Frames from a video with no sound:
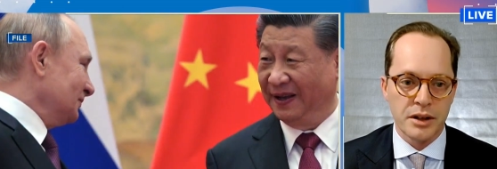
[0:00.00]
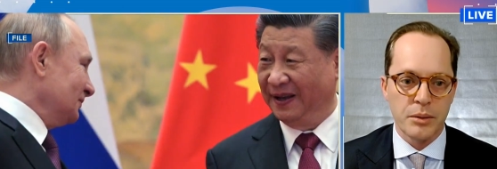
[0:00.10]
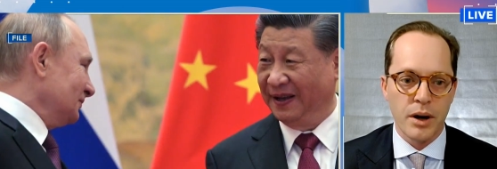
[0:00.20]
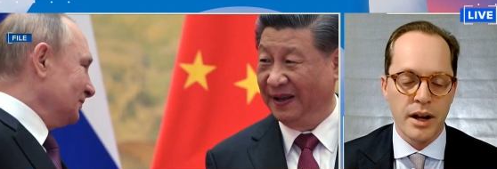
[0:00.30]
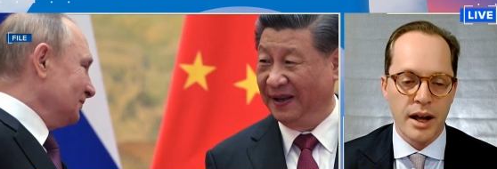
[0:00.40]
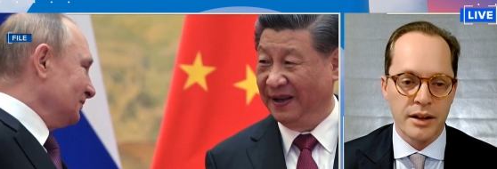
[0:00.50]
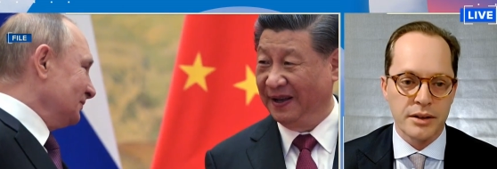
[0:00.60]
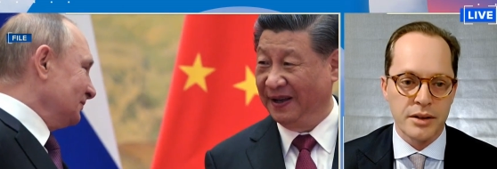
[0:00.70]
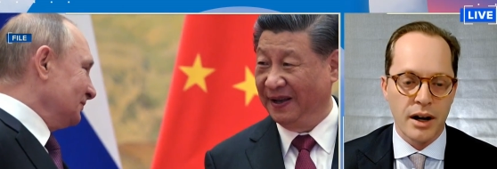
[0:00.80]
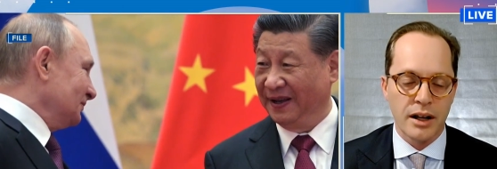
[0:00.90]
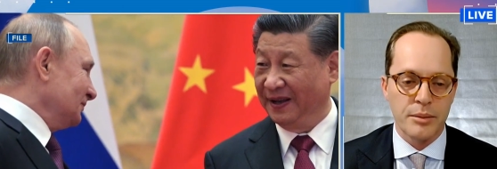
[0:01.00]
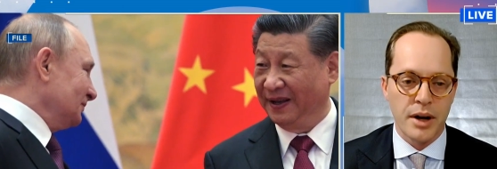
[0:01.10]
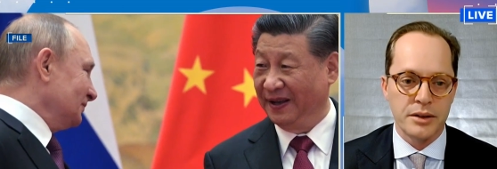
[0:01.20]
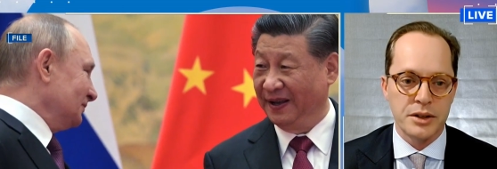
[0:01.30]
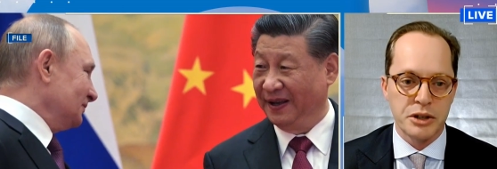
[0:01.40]
Speaker 1: on the one hand, they're talking
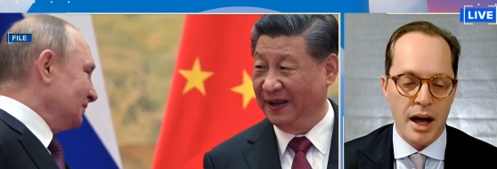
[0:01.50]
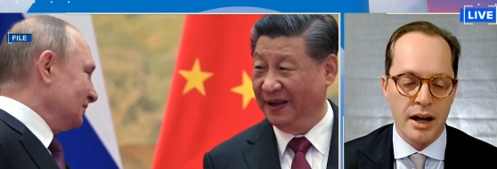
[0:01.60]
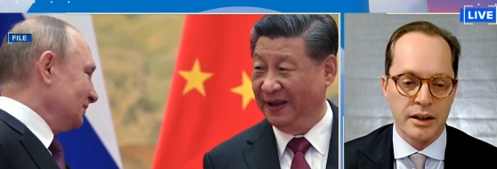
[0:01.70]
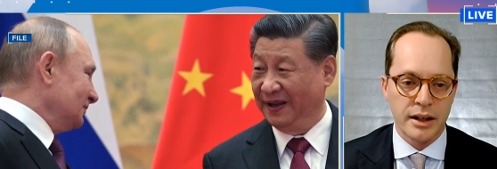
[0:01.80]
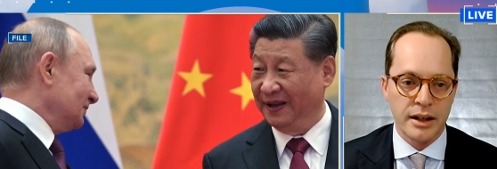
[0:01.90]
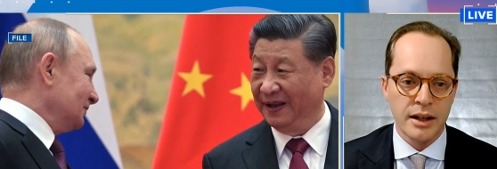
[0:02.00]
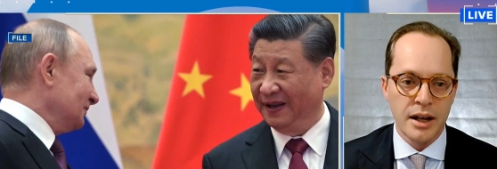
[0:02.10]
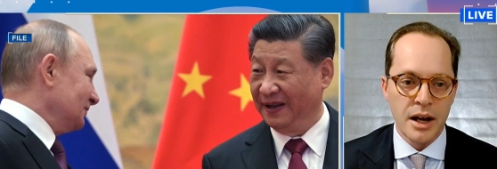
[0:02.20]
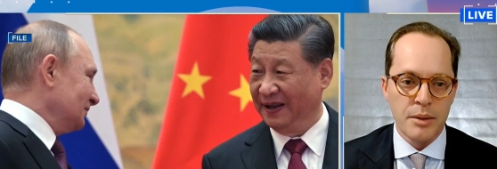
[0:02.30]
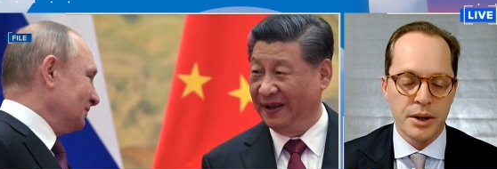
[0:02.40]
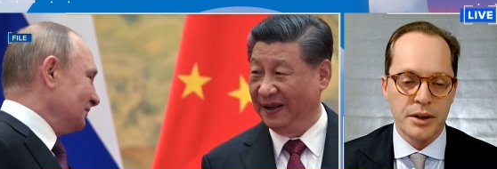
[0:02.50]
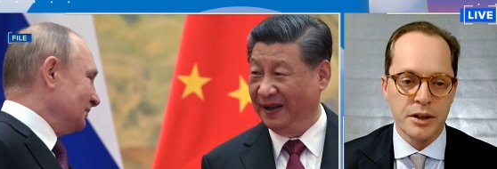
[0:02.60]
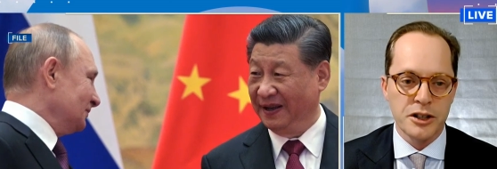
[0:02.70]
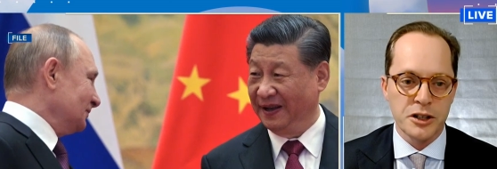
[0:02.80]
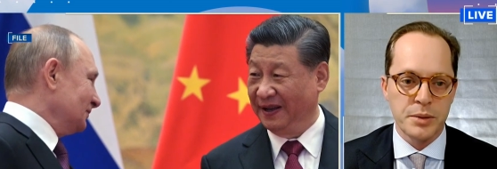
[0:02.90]
about neutrality, but it
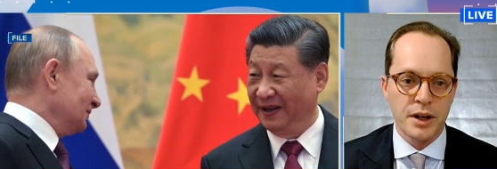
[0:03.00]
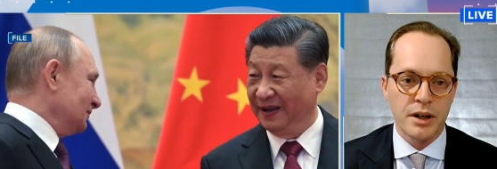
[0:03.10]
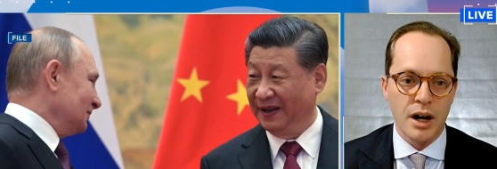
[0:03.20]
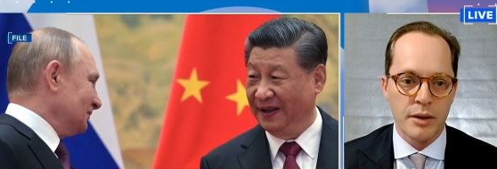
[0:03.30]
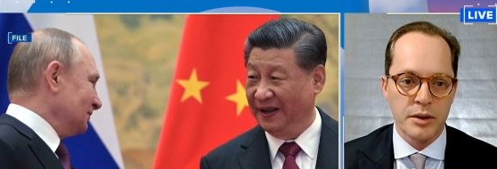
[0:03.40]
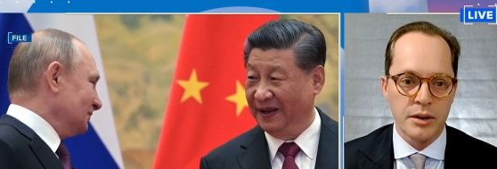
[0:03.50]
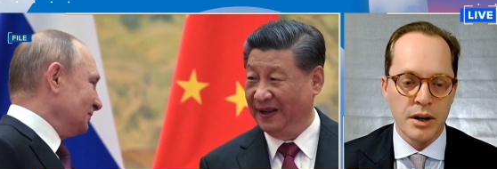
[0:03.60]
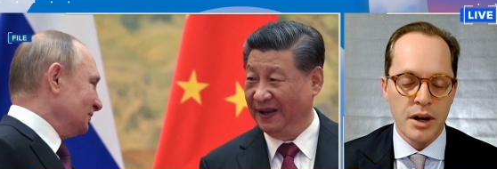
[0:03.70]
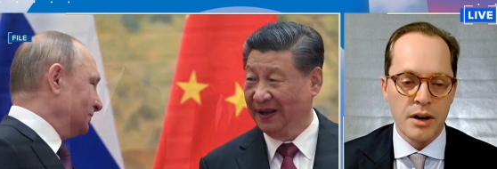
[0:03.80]
could just be a cover